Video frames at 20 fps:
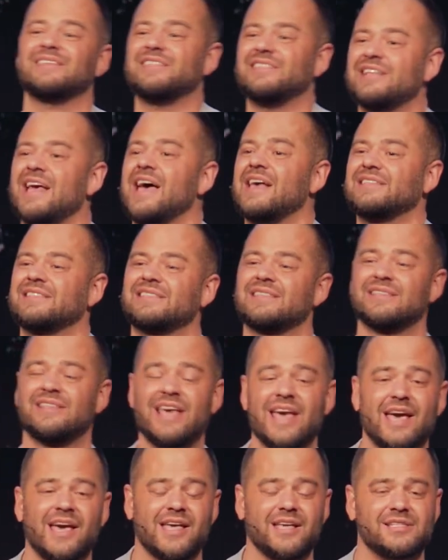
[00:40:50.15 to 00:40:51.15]
says
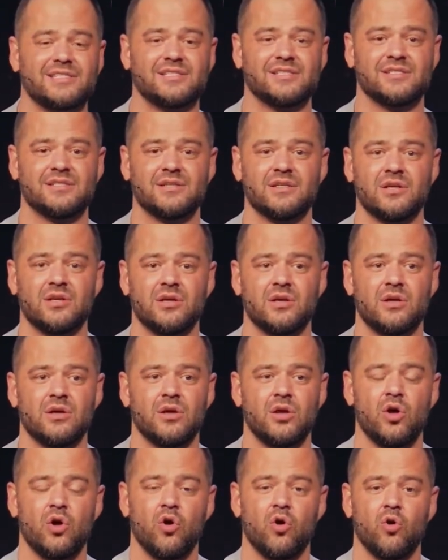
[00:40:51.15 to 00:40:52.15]
this,
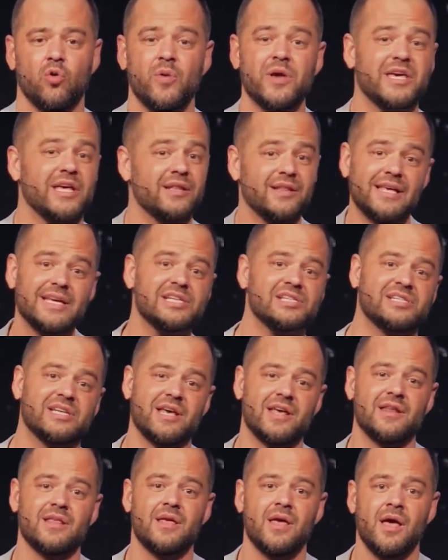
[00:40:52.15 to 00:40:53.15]
we can
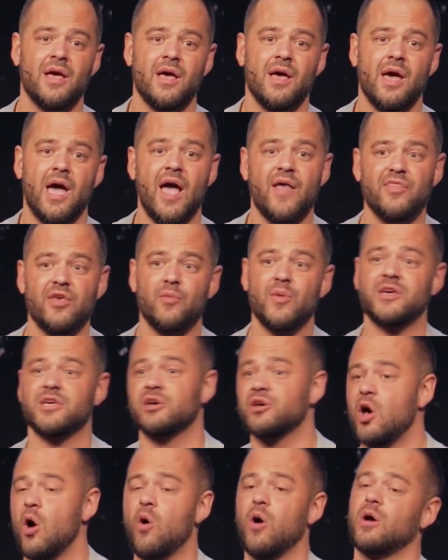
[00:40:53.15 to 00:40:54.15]
listen and then we
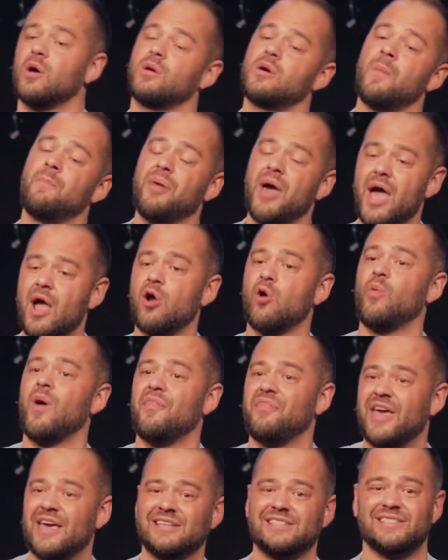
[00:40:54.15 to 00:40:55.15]
can go and compare
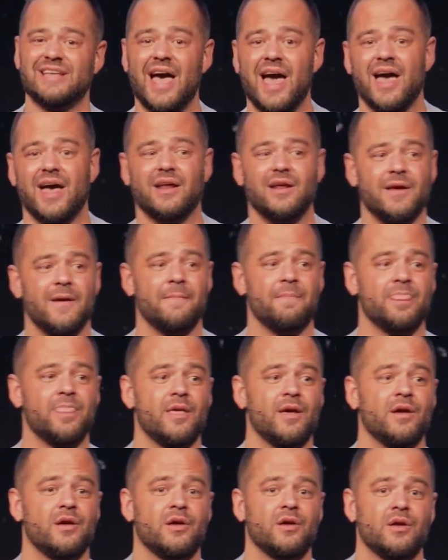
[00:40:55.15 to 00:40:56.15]
what they said
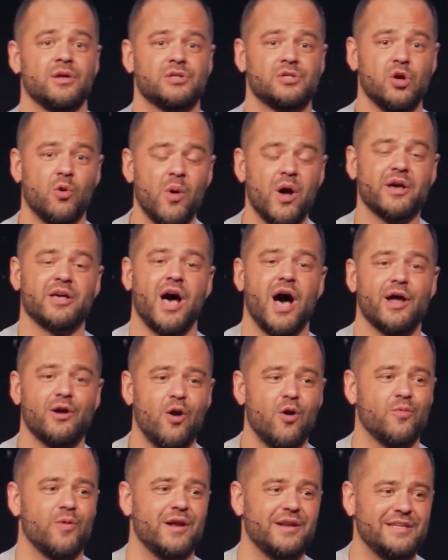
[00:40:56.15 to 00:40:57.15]
to what God
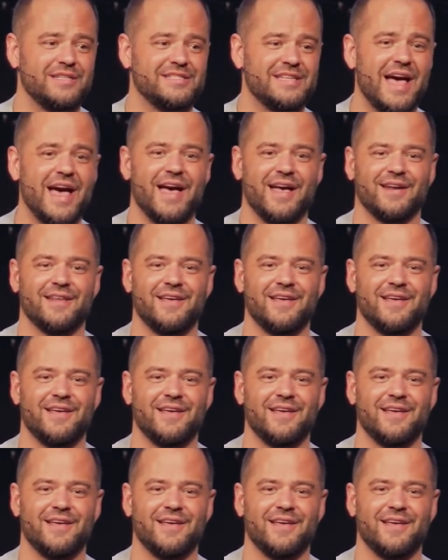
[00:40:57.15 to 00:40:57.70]
already said.